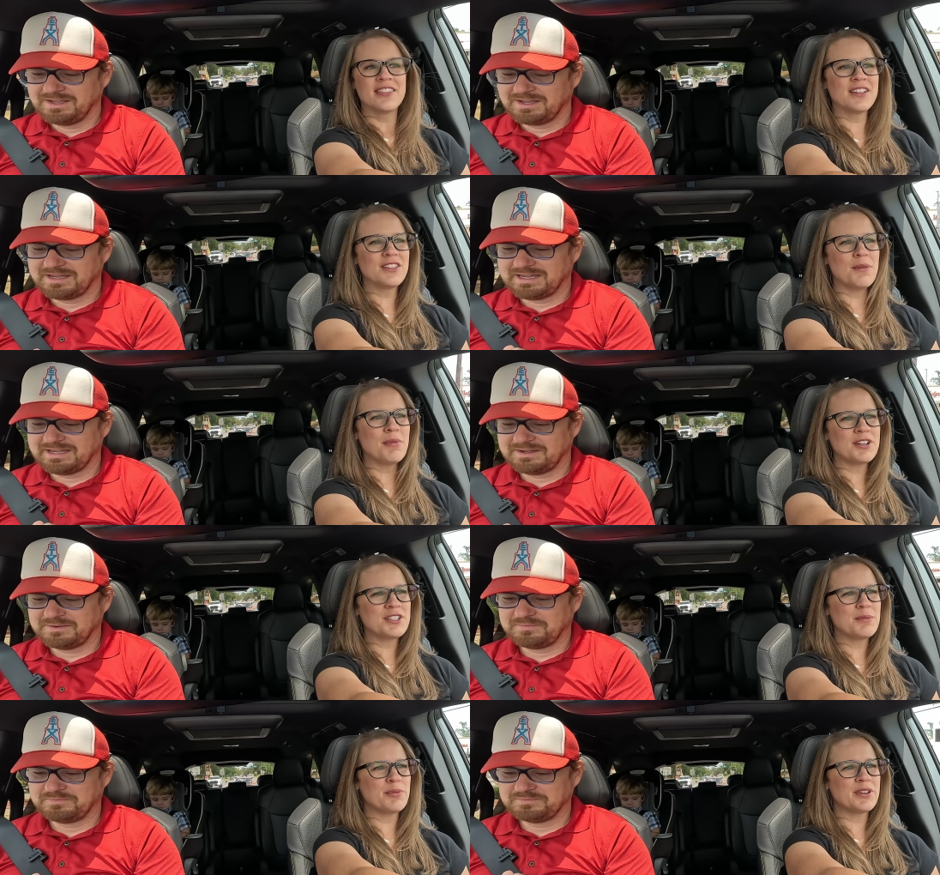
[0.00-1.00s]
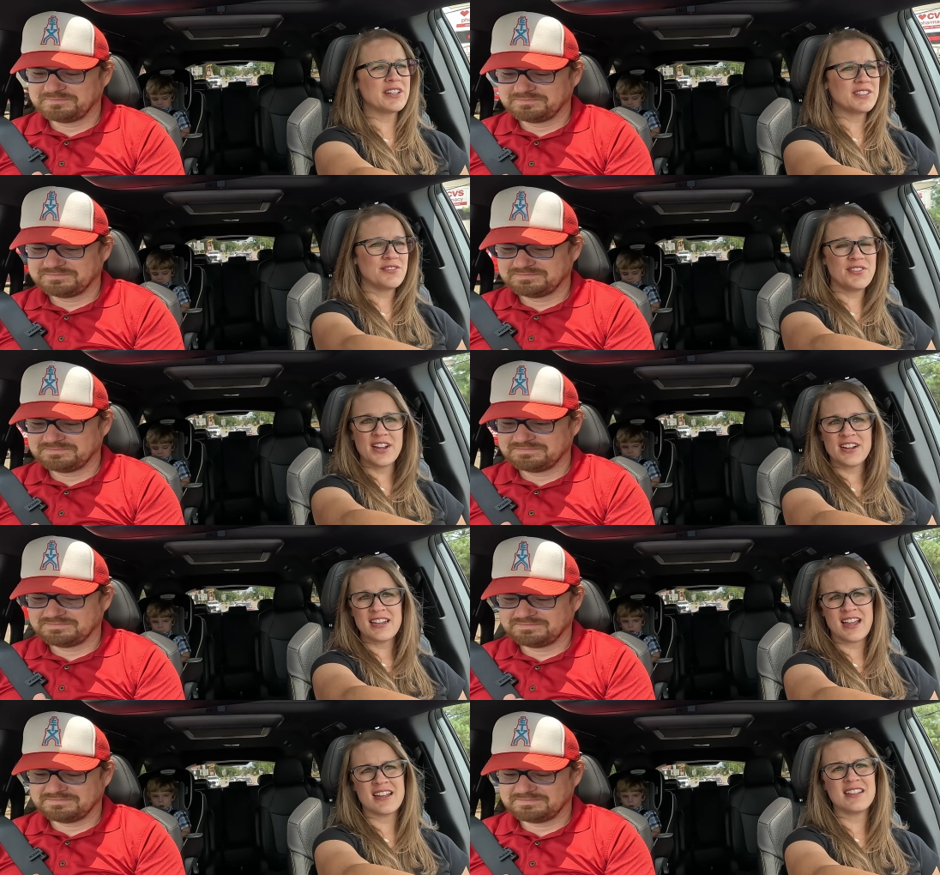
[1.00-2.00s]
Speaker 1: The lumbar support is very
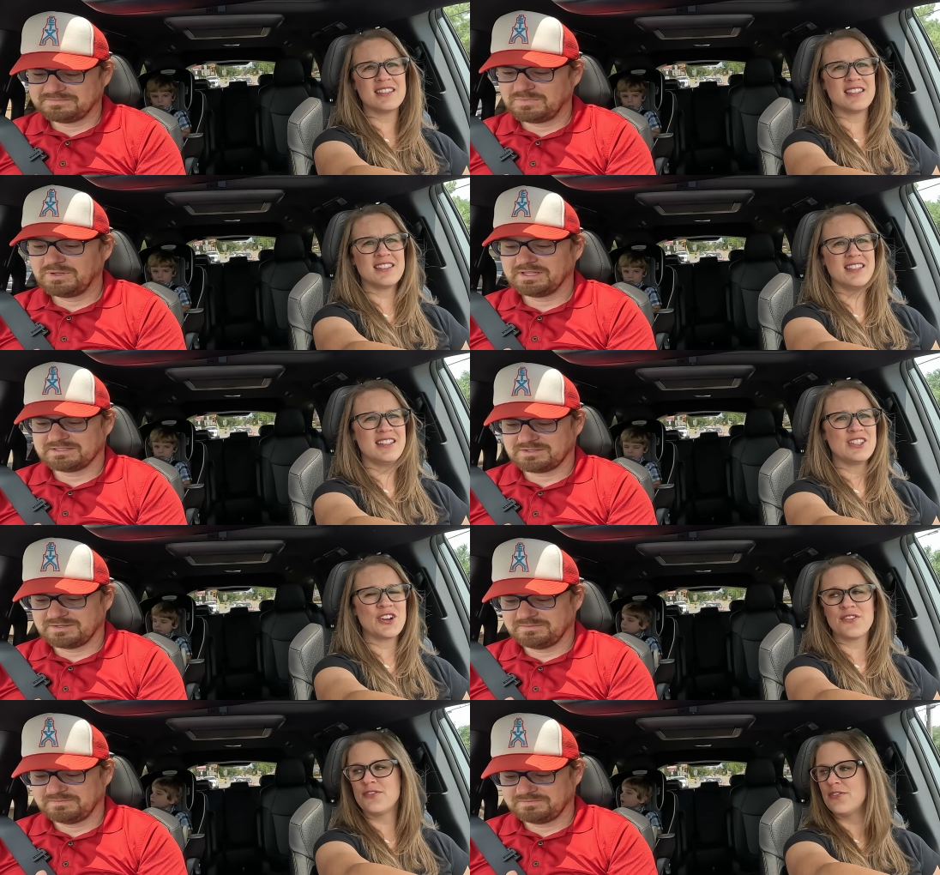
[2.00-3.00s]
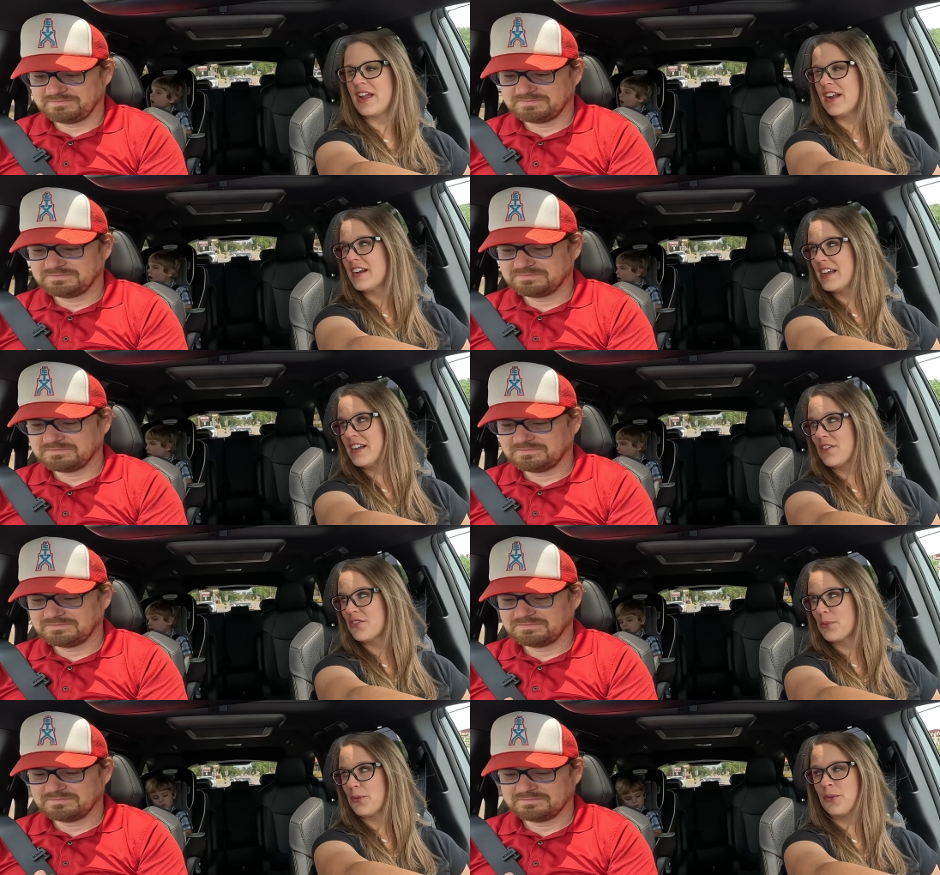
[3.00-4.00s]
nice. The oh, seats are very
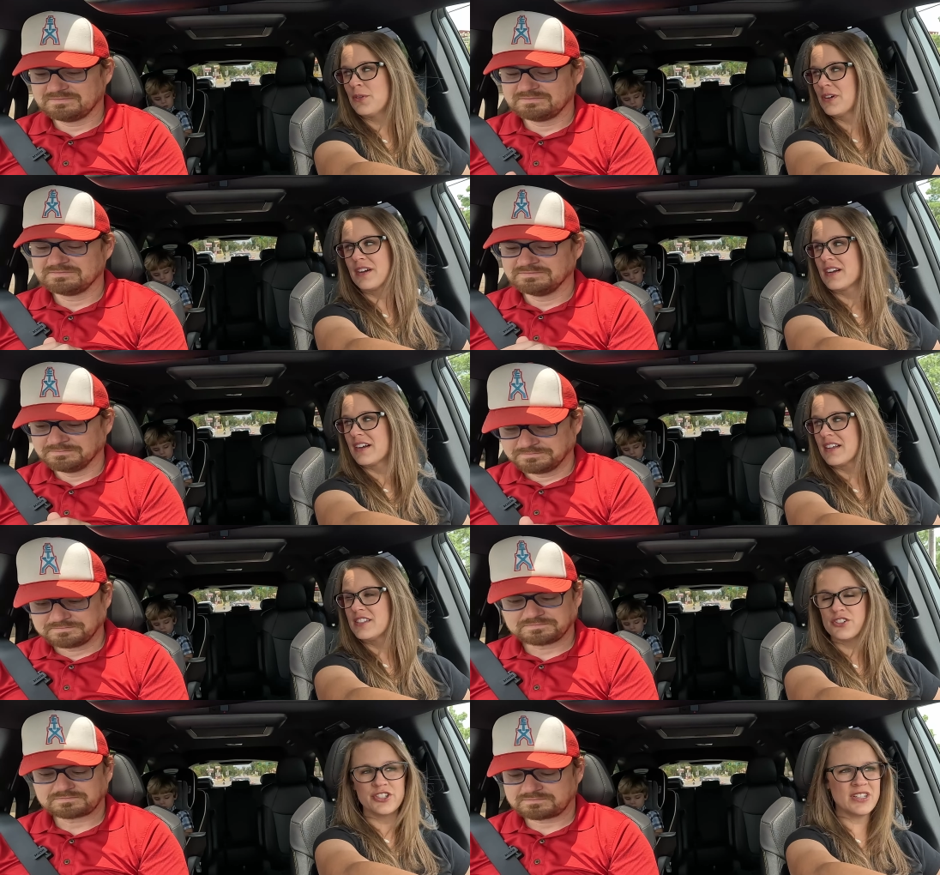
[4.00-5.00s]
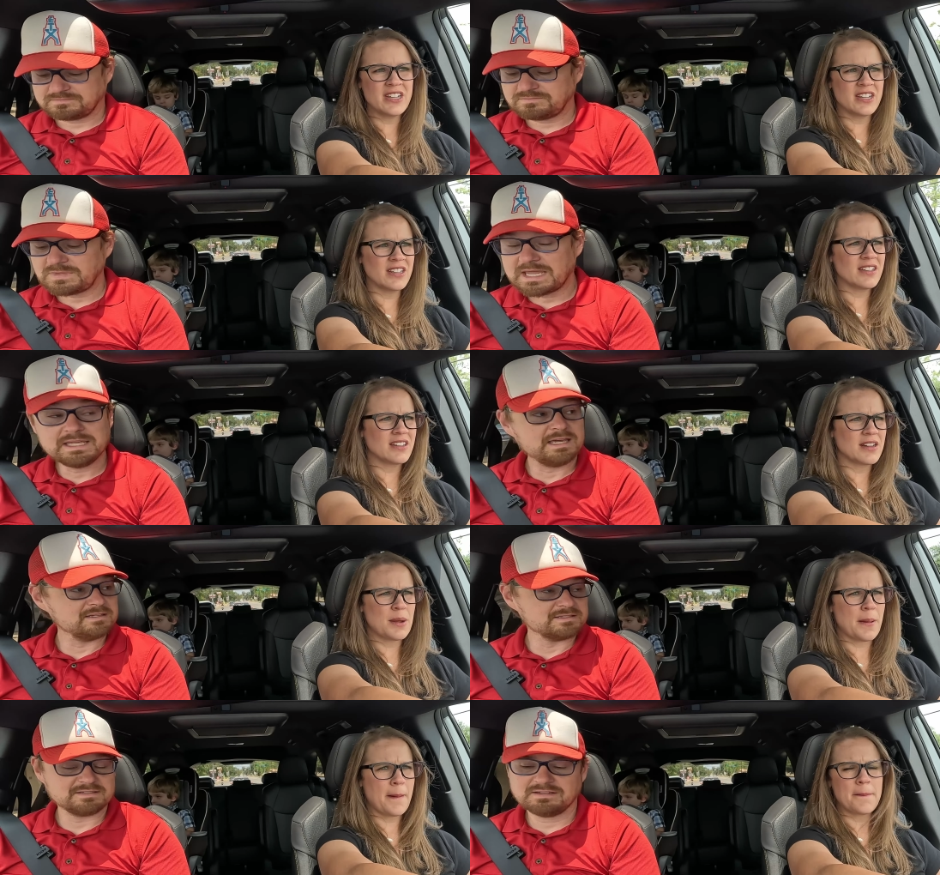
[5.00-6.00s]
comfortable.
Speaker 2: Don't you think?
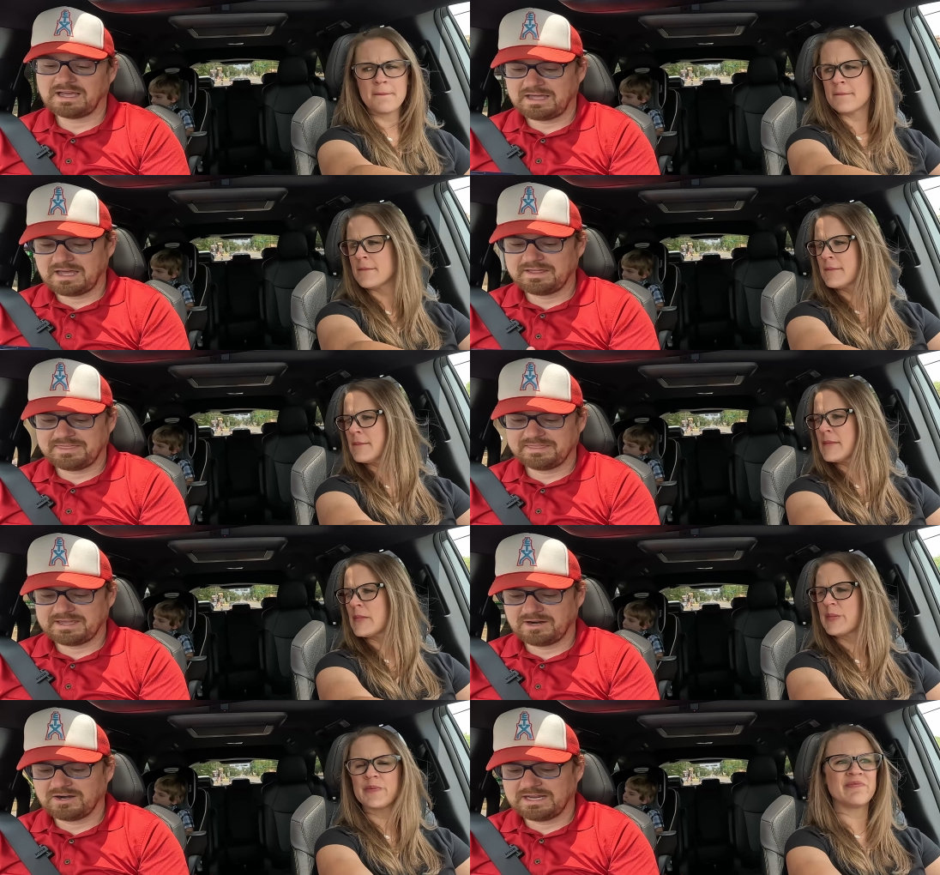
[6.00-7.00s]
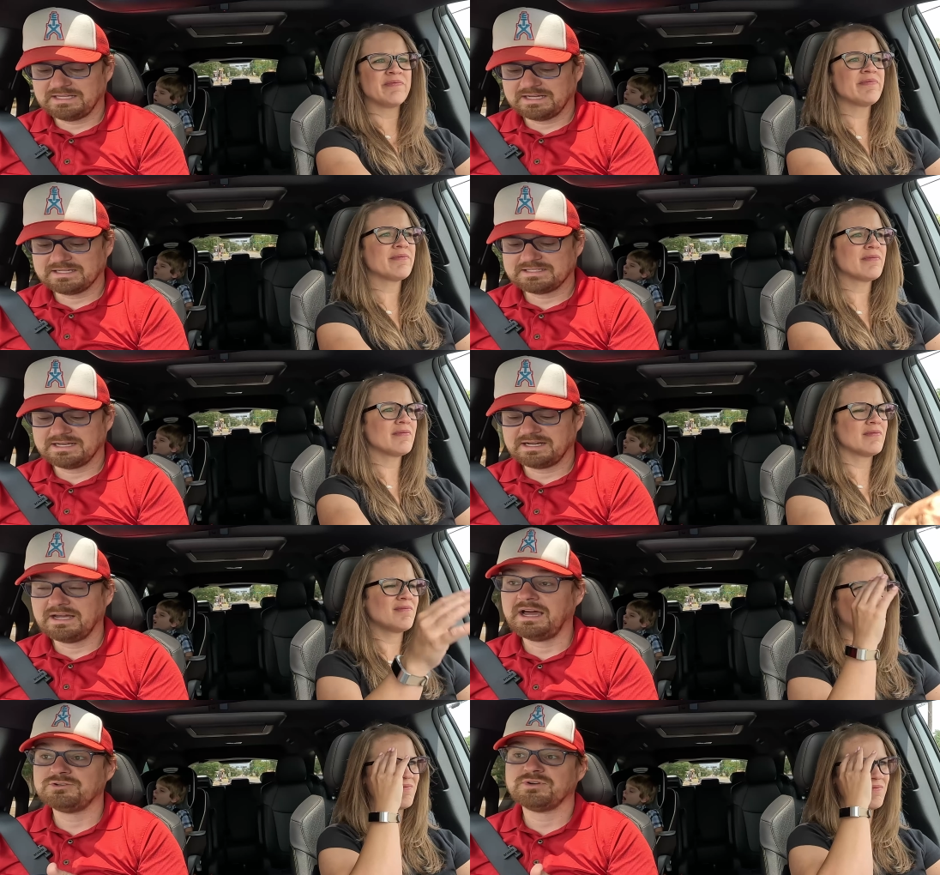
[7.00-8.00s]
Yes, I, I think they are. And like I said,
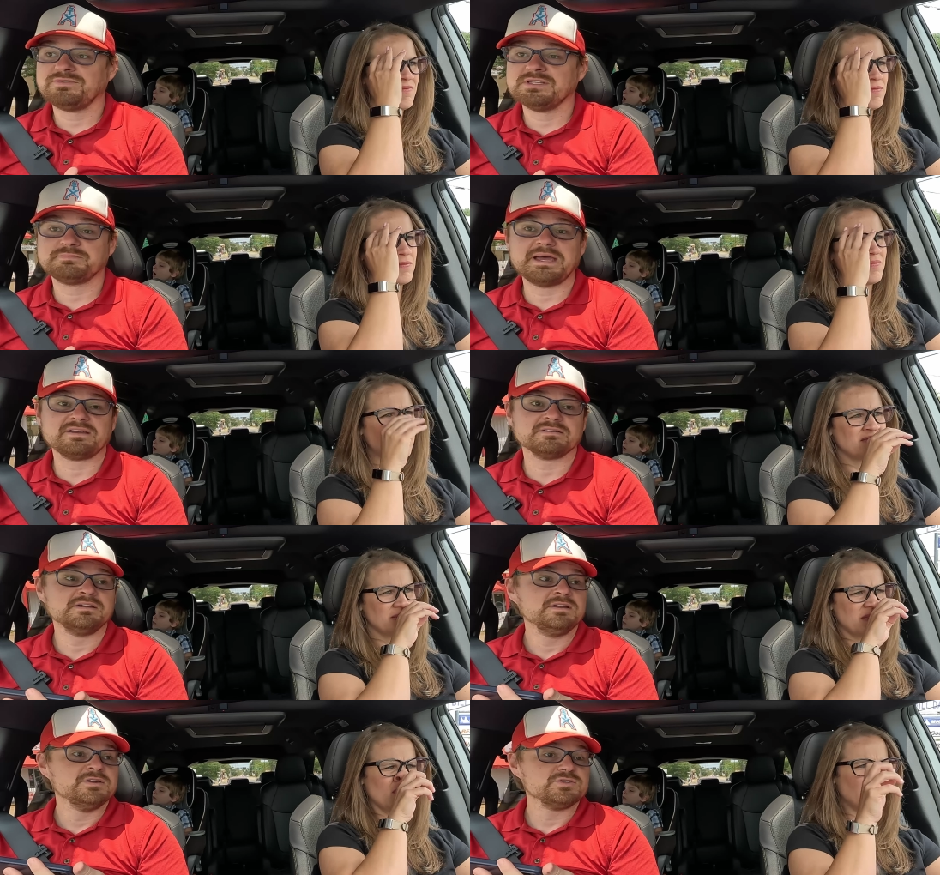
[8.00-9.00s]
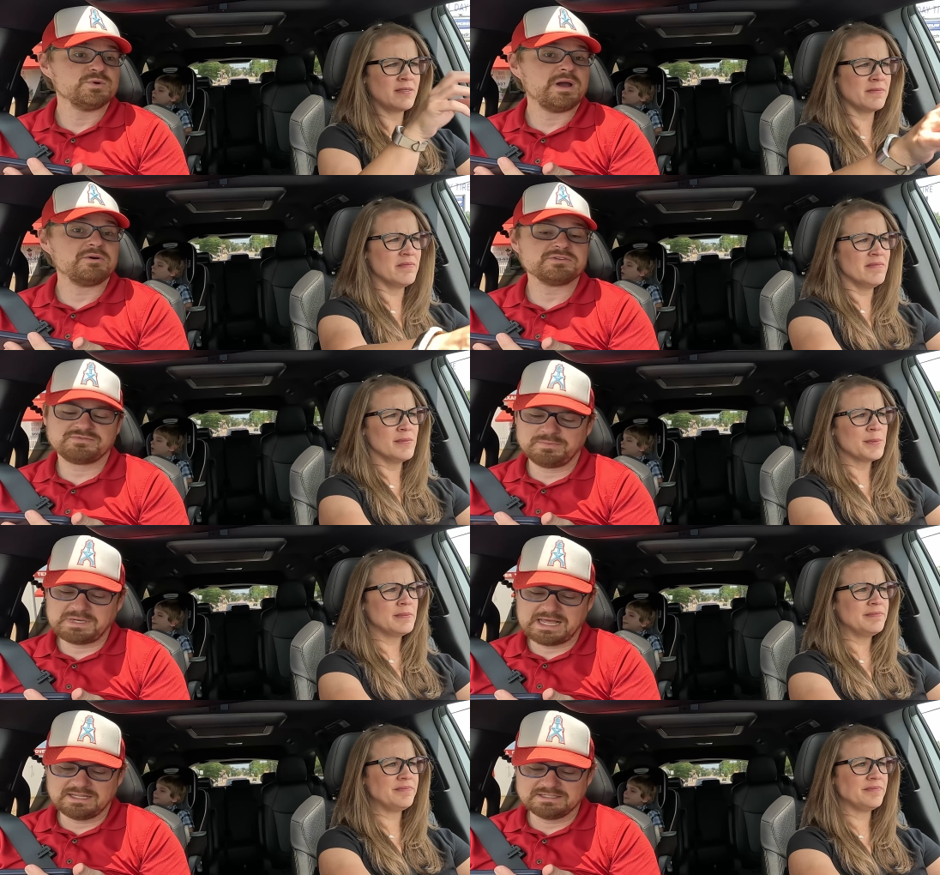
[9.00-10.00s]
I, I, drove this back two hours from
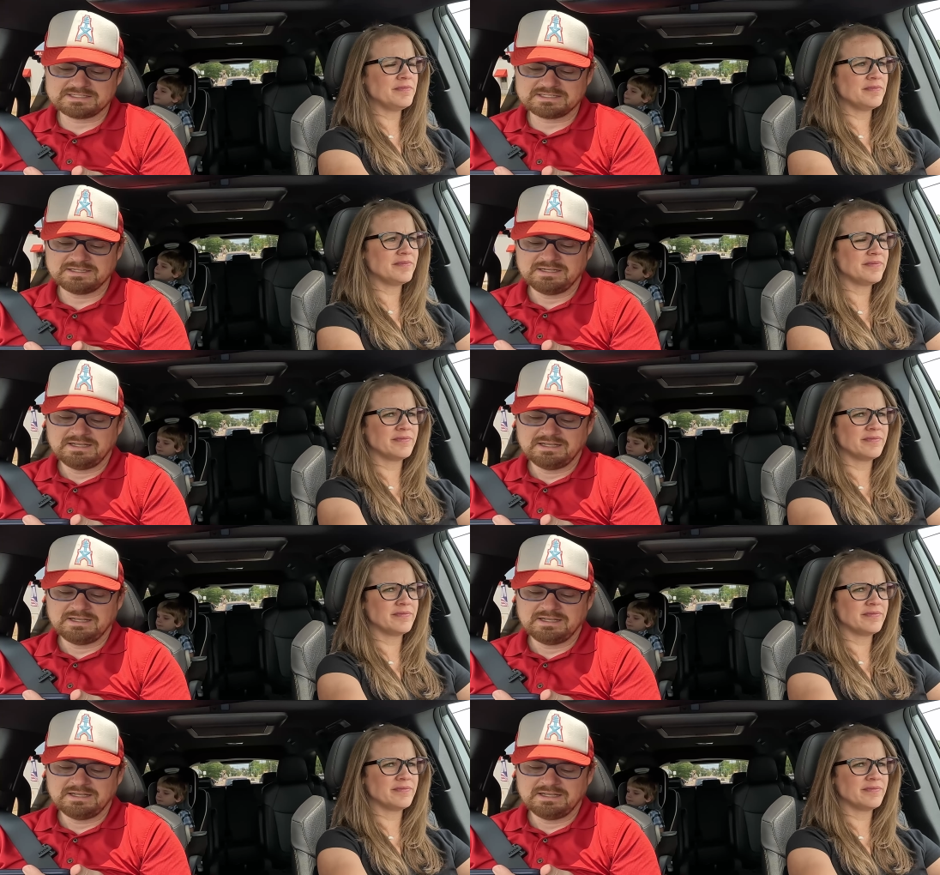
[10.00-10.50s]
Dallas.